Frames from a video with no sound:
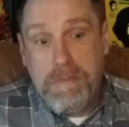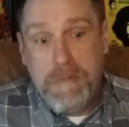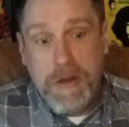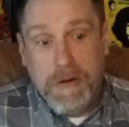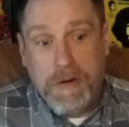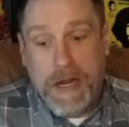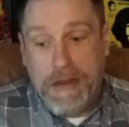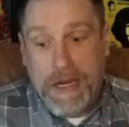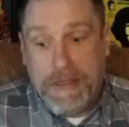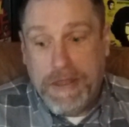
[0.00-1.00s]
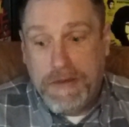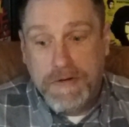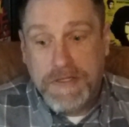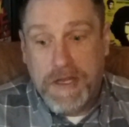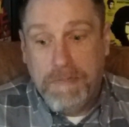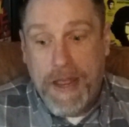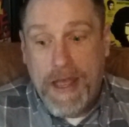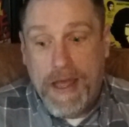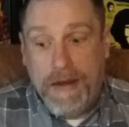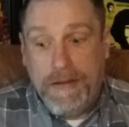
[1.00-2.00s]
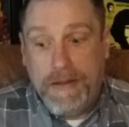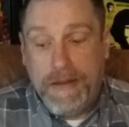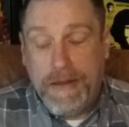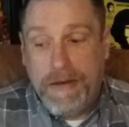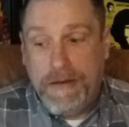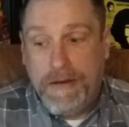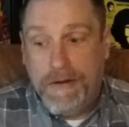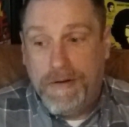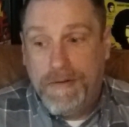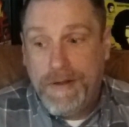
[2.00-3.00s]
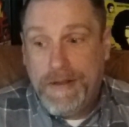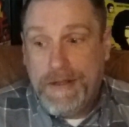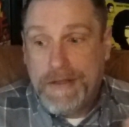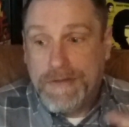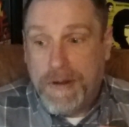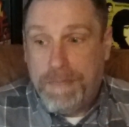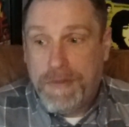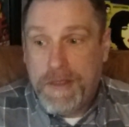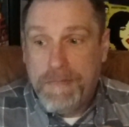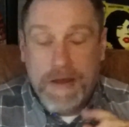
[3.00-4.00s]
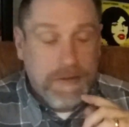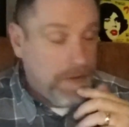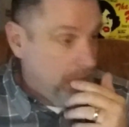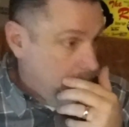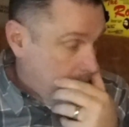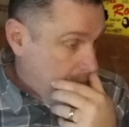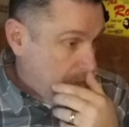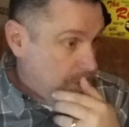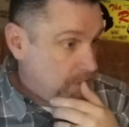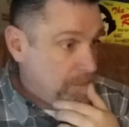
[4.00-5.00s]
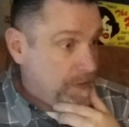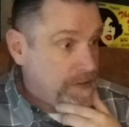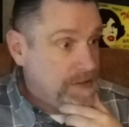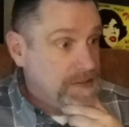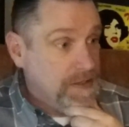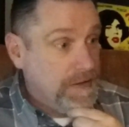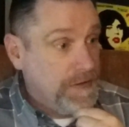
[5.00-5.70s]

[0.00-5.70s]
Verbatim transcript: you know i, I think they're a solid band uh, and, you know so i put them out there then Richard Bacchus and the